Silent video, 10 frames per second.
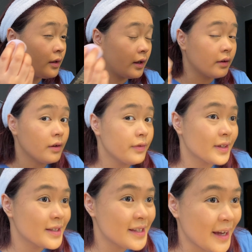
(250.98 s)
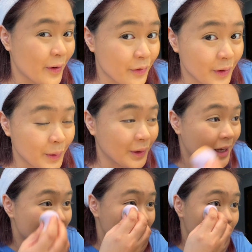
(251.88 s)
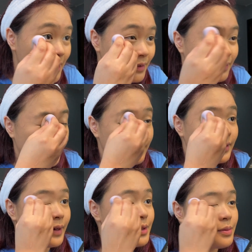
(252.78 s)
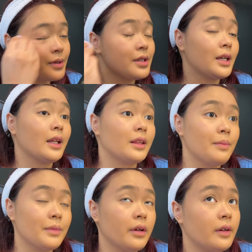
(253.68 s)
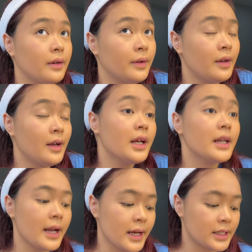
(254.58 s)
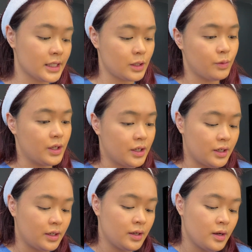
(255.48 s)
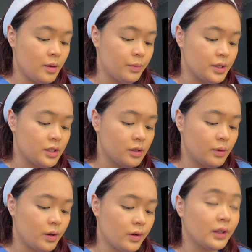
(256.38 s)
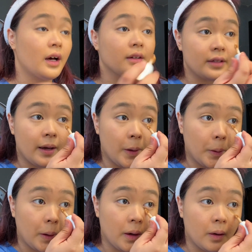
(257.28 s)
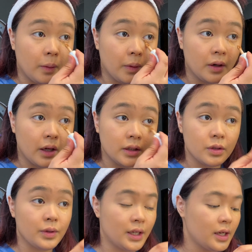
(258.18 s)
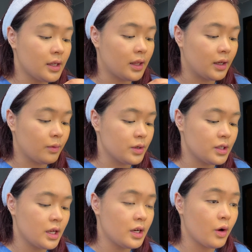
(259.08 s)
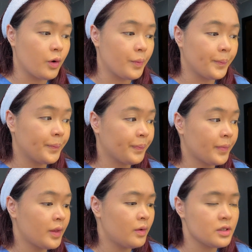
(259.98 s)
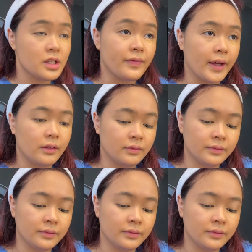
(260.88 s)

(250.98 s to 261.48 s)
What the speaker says: I don't know if you can see how few lashes I have left. I was supposed to get them done next week, but since we are on lockdown, we're not doing anything. We're staying home, which is fine.